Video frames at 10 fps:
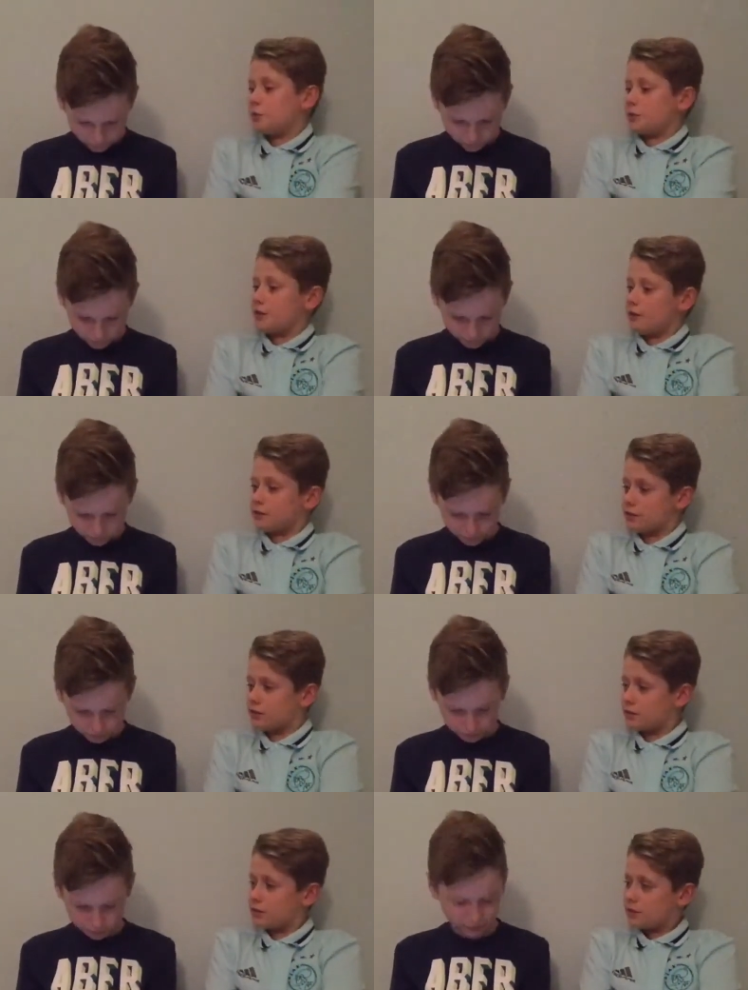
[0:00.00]
Speaker 1: want to say
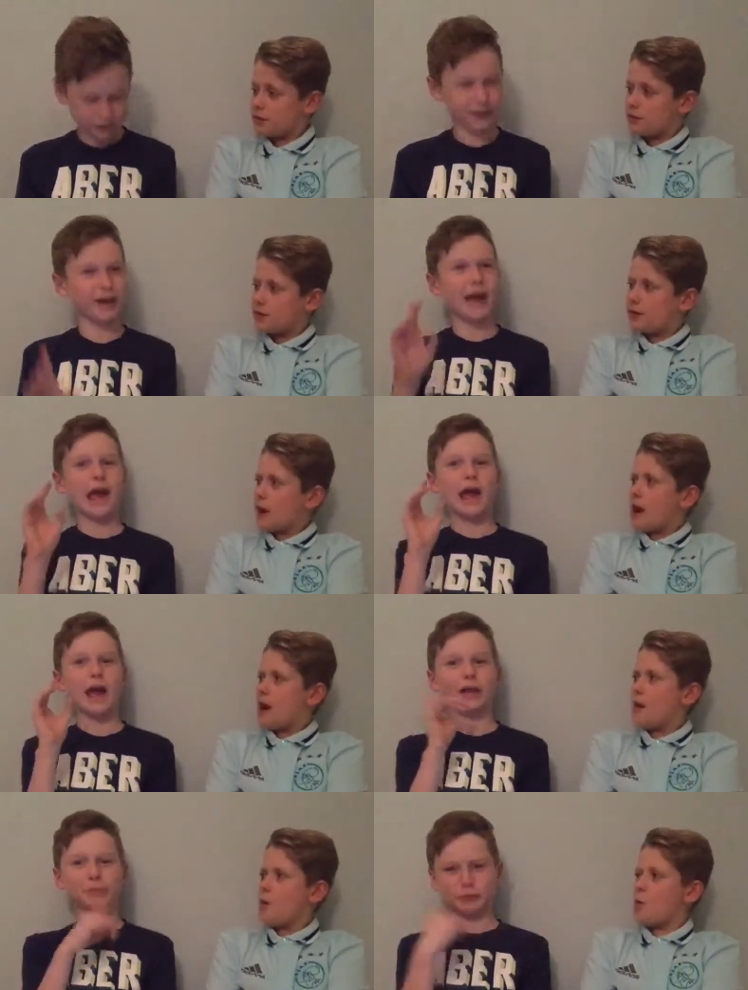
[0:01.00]
yours? uh,
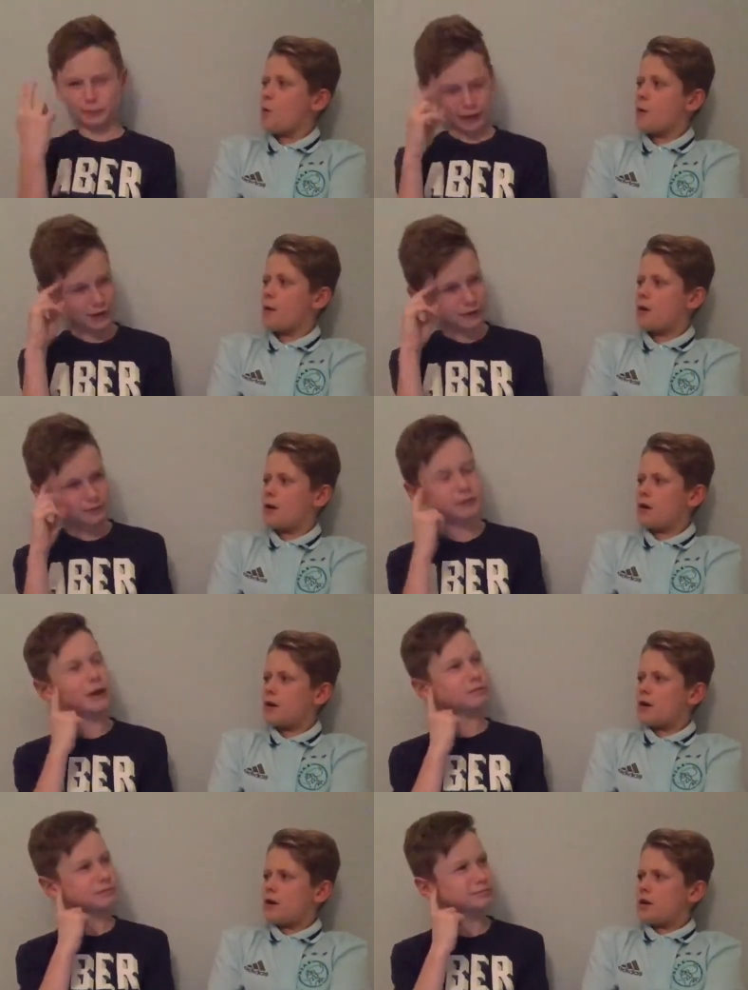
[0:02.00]
let's talk about that. Yeah.
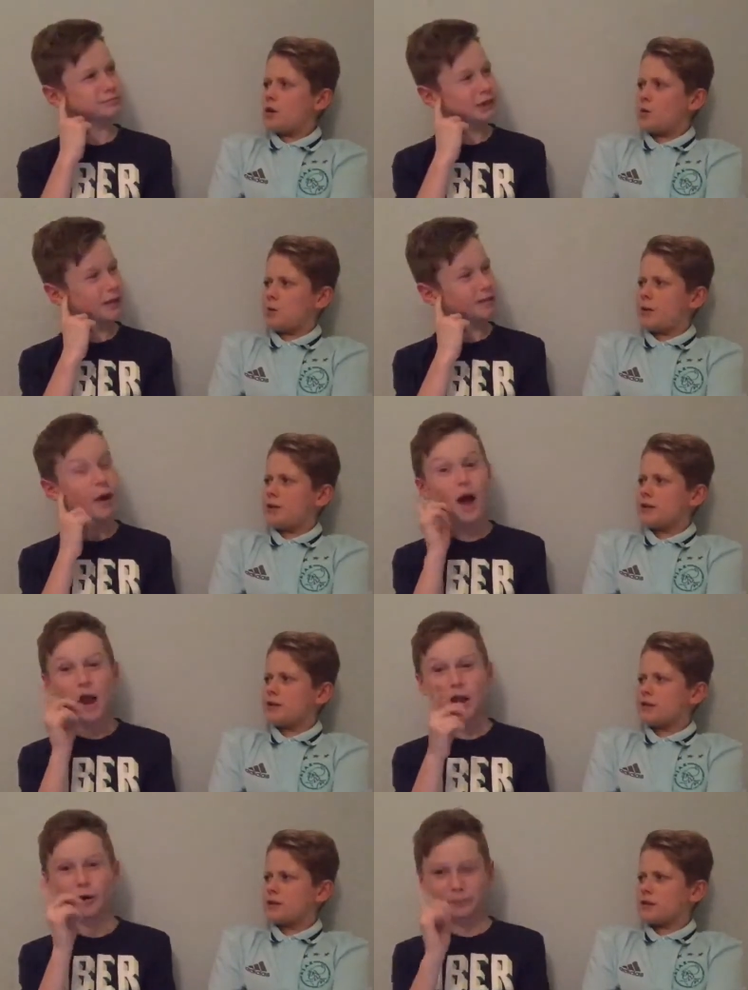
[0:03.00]
Mm -hmm, your yeah. one is
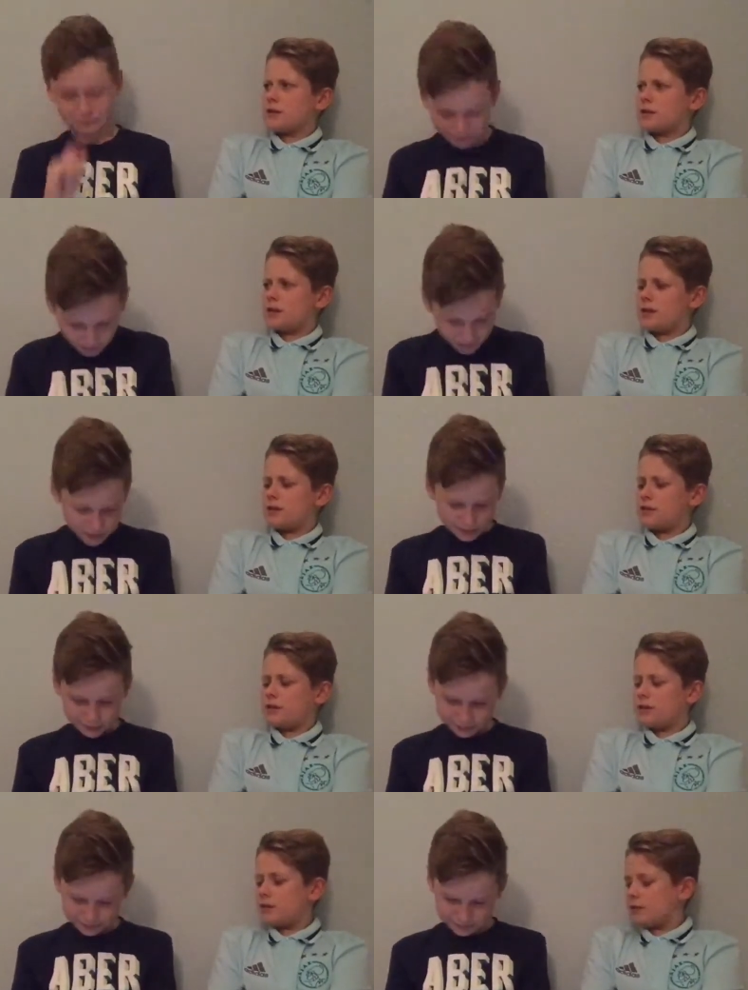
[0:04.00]
no.
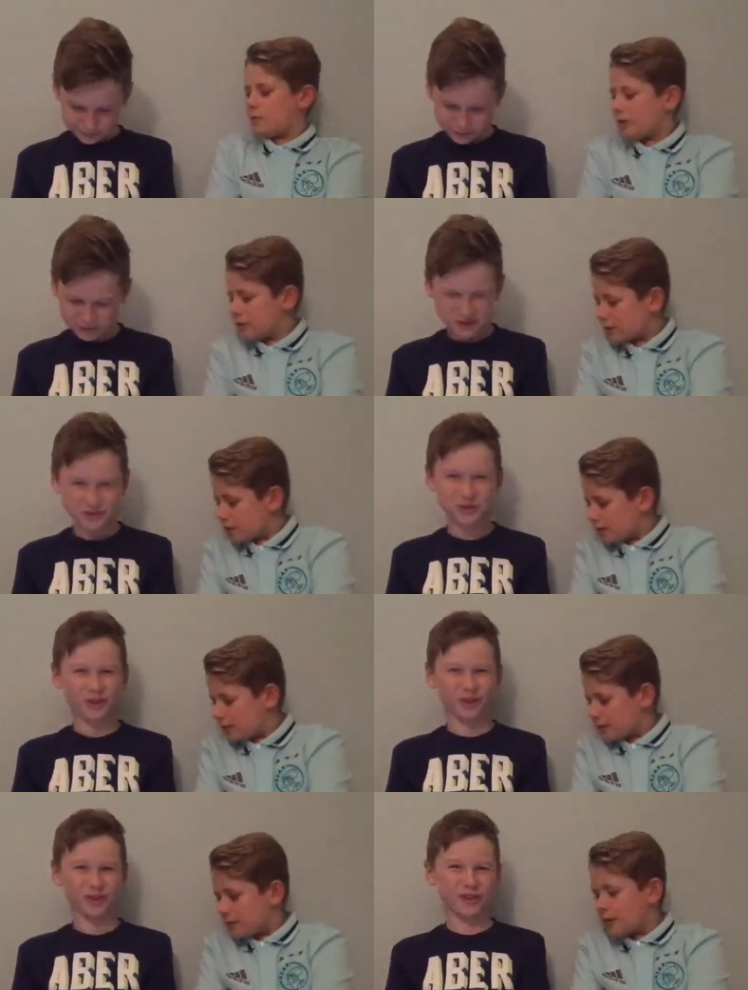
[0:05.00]
Okay. No, it's
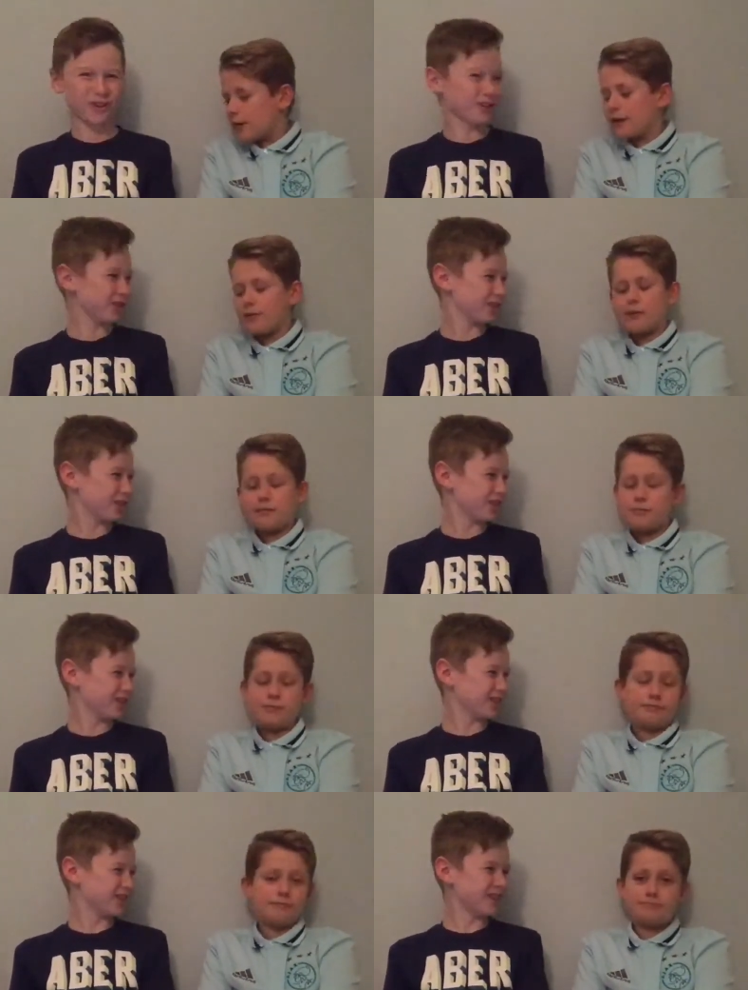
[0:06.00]
not. Okay.
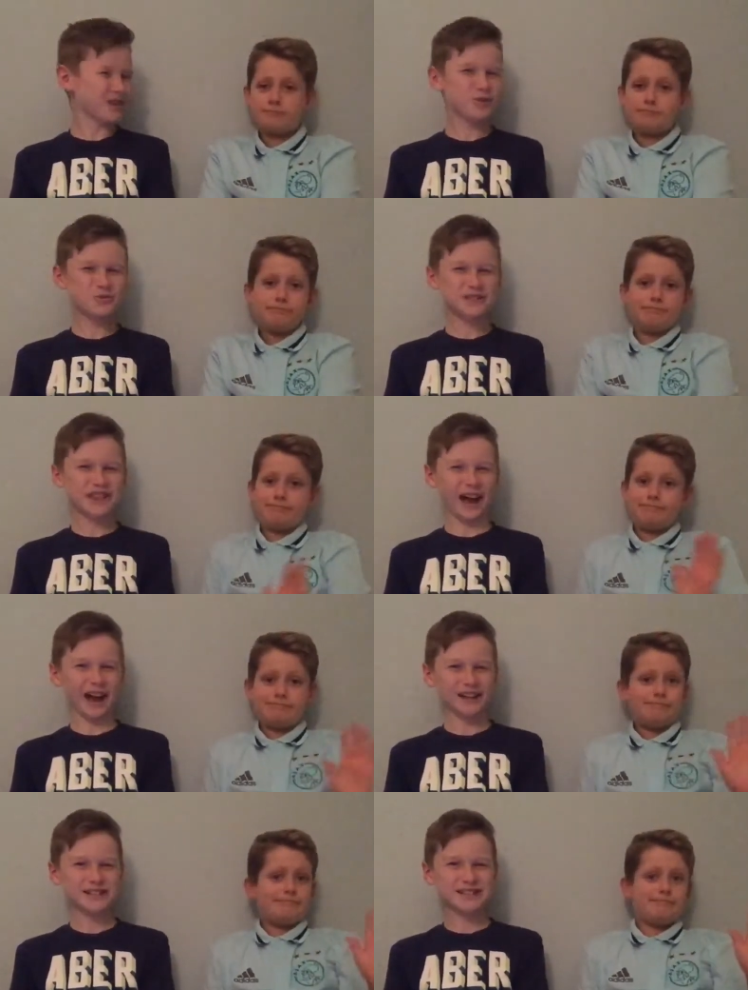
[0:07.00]
Who is that?
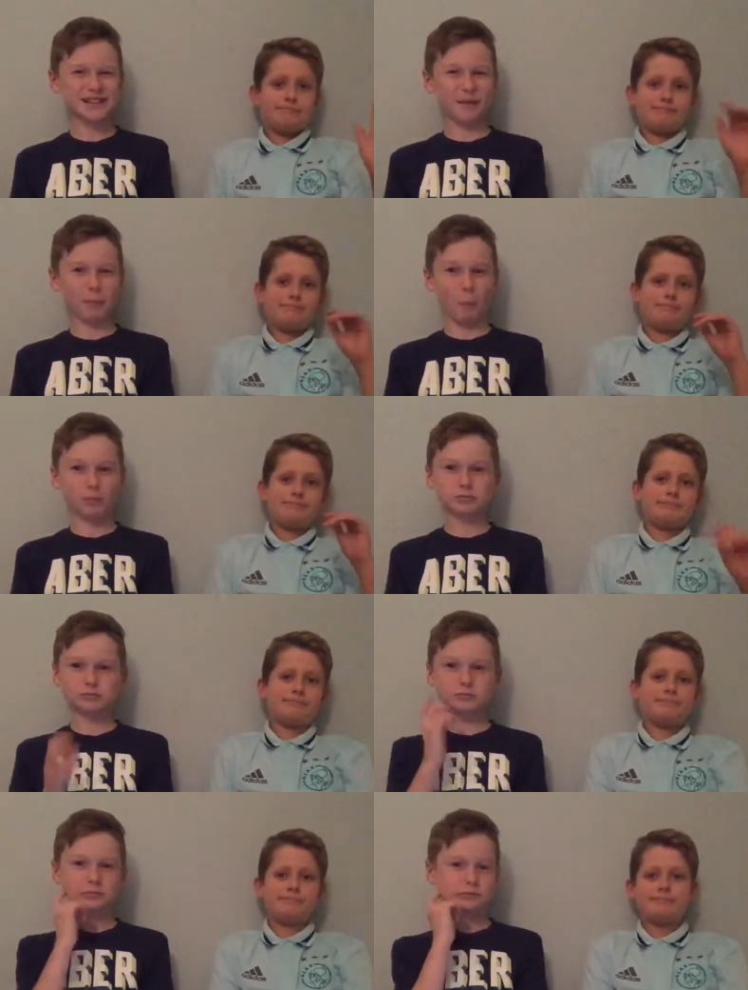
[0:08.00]
She's like.
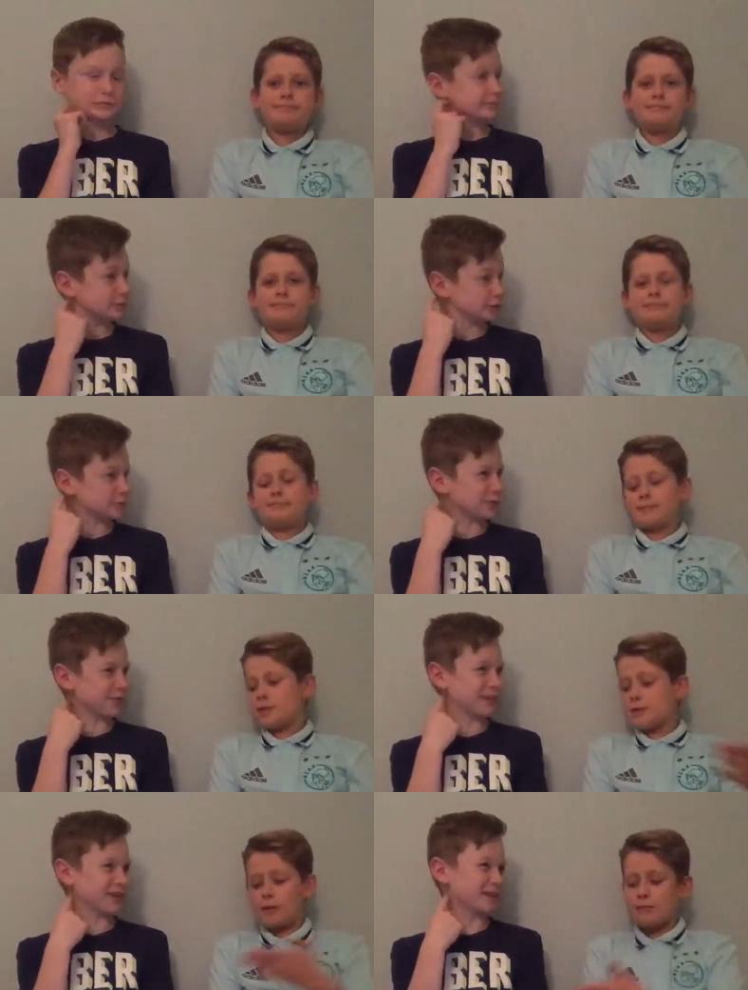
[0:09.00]
Well,
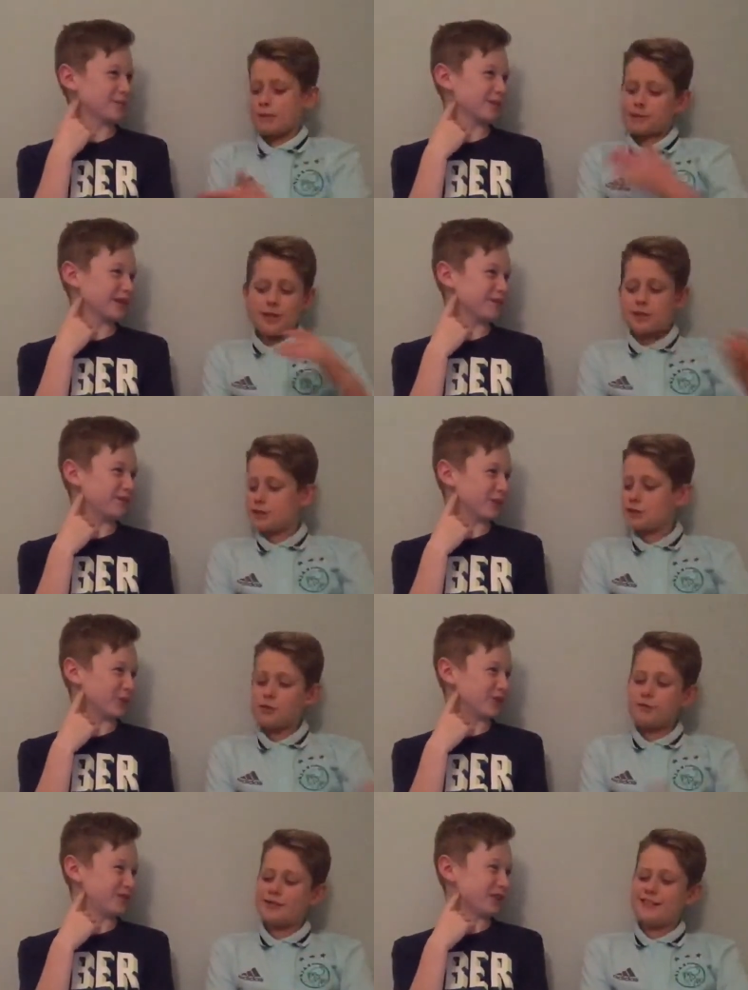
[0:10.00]
go on. That's just what
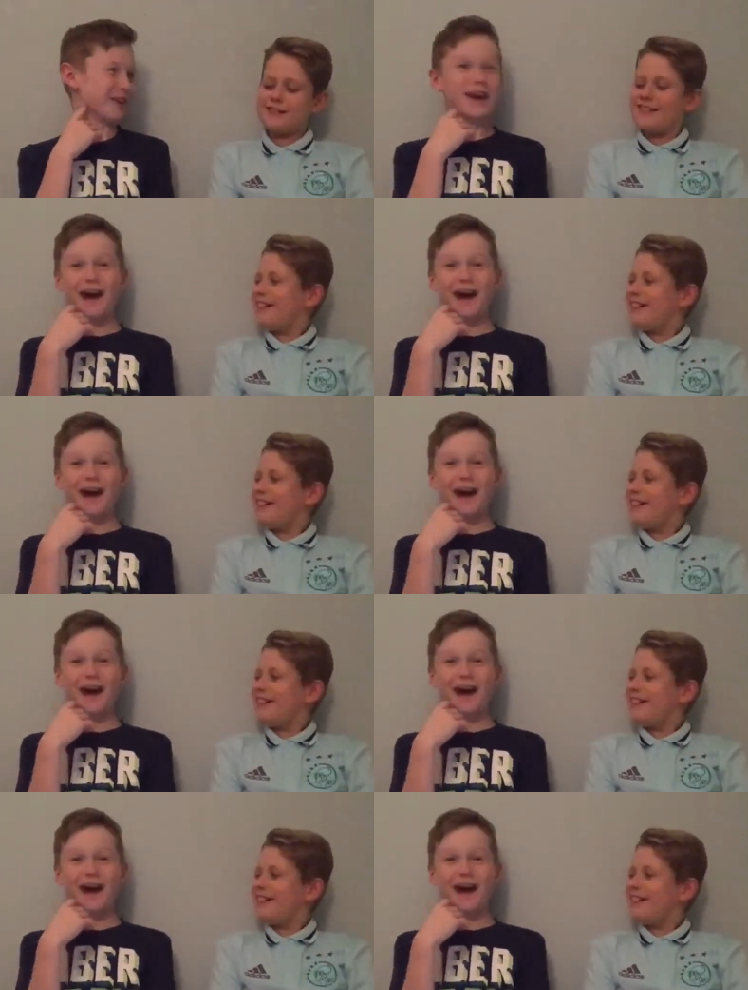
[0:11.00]
you say.